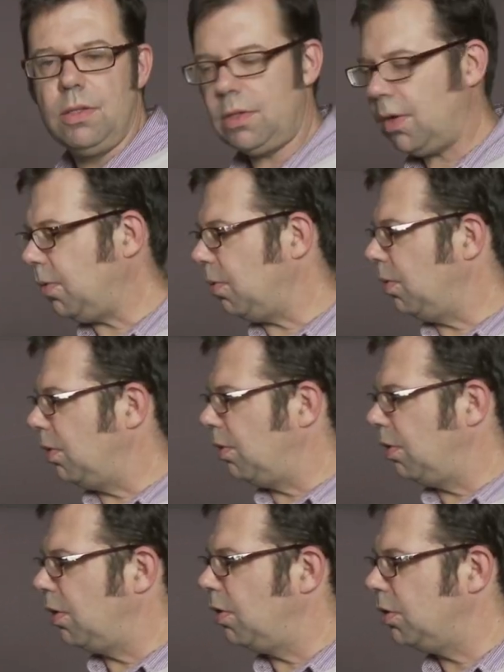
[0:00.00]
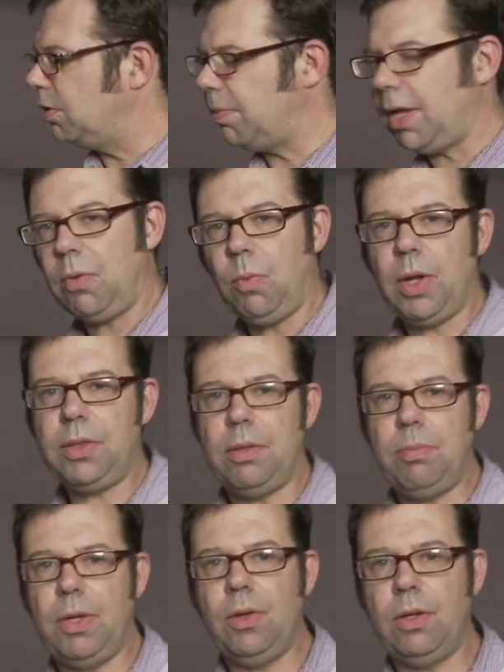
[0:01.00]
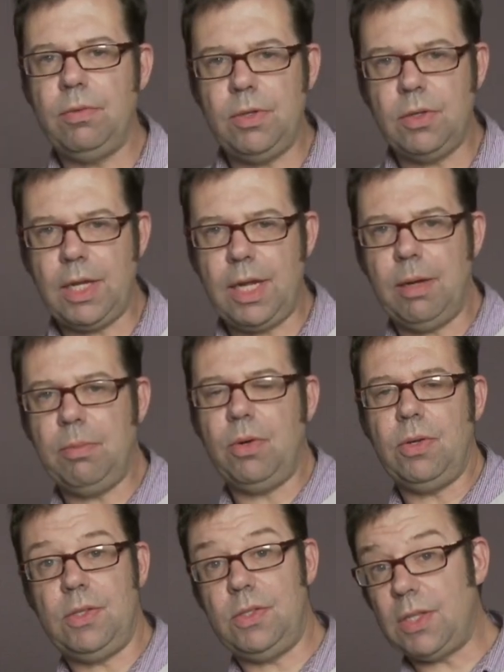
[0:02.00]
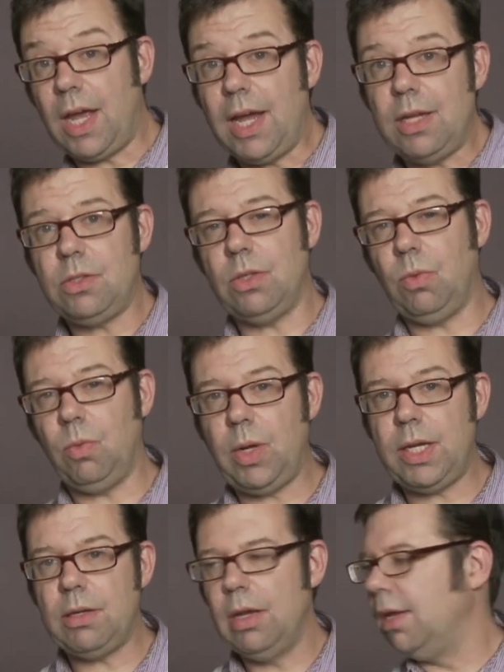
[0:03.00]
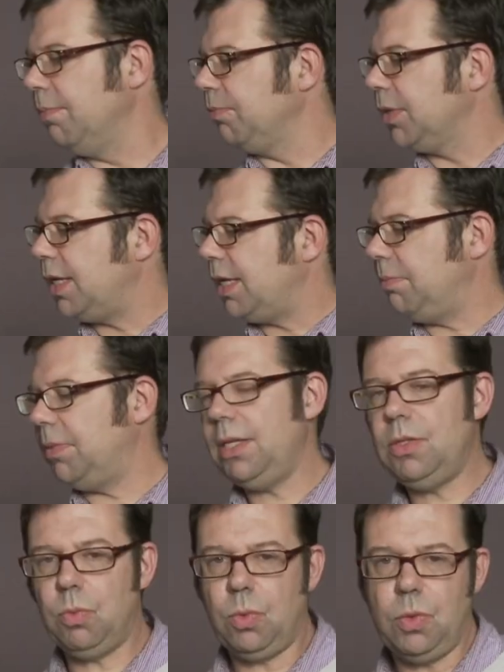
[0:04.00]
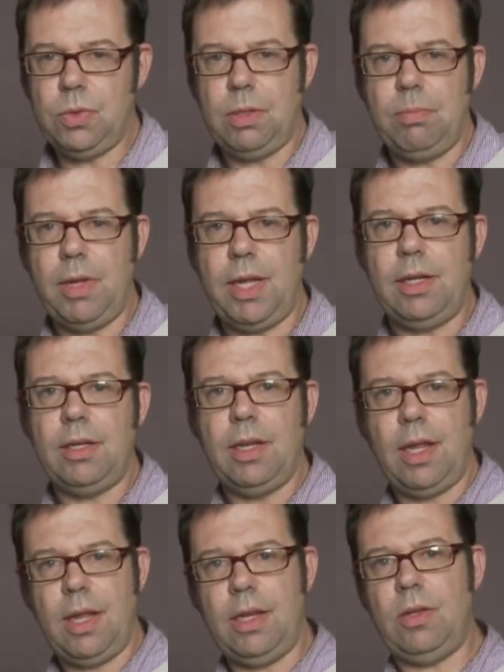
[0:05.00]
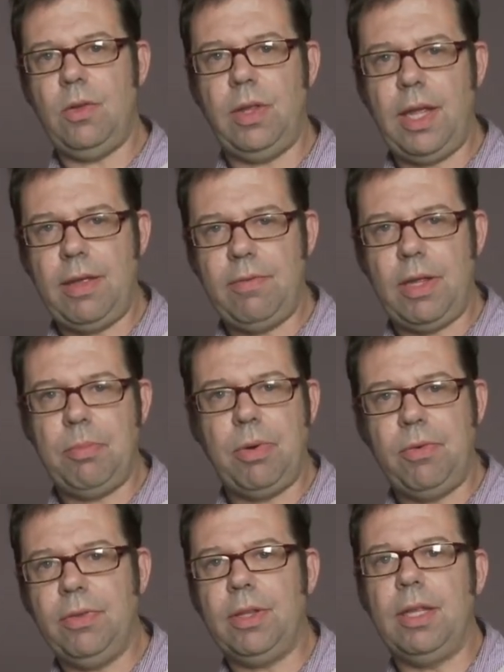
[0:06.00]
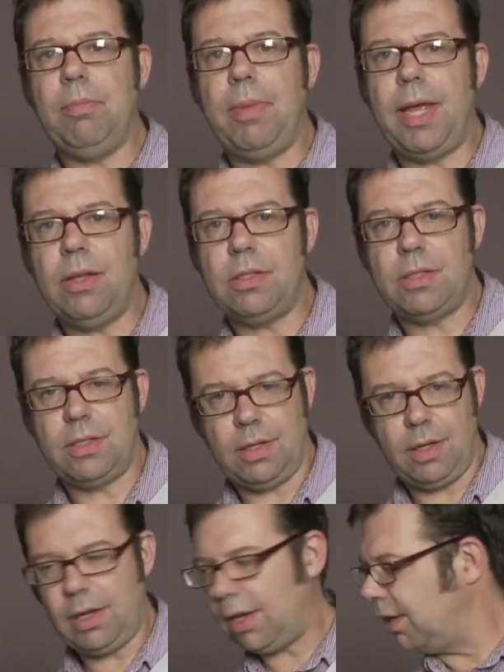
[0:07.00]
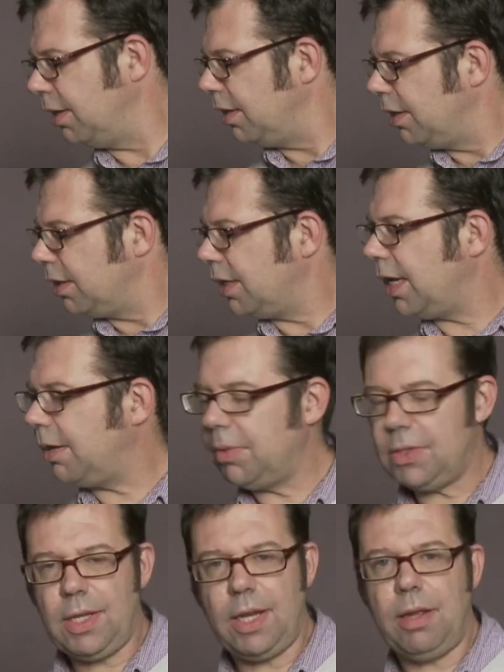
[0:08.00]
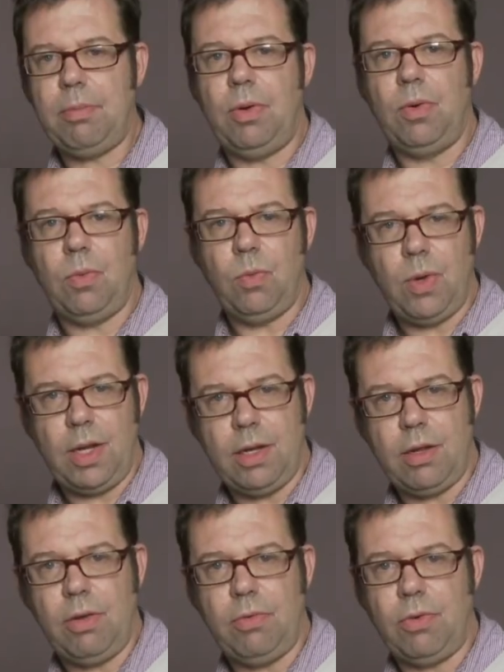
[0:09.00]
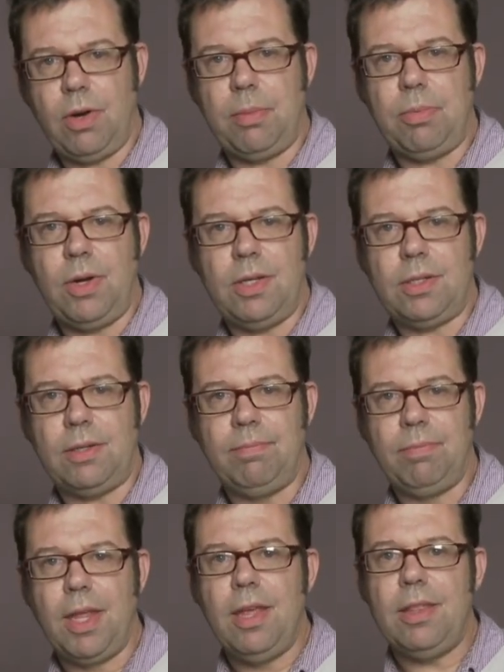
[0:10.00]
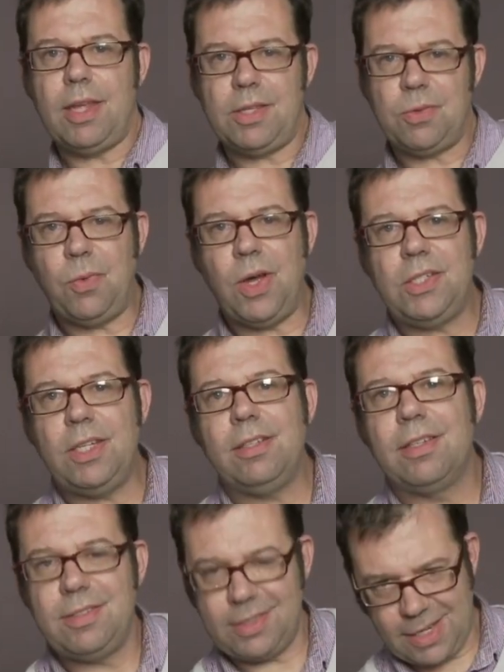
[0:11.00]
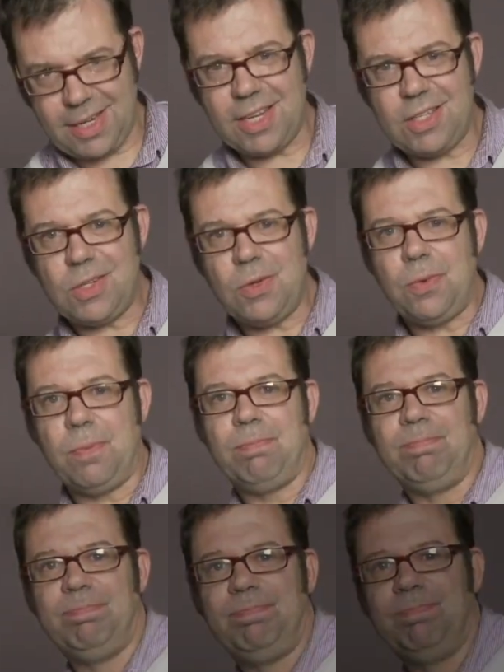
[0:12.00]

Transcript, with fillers: So no matter what the build of your camera or the size or the weight, keep these rules in mind and you'll have a perfectly balanced uh, camera setup ready to go for operation. Thanks for watching. See you again soon.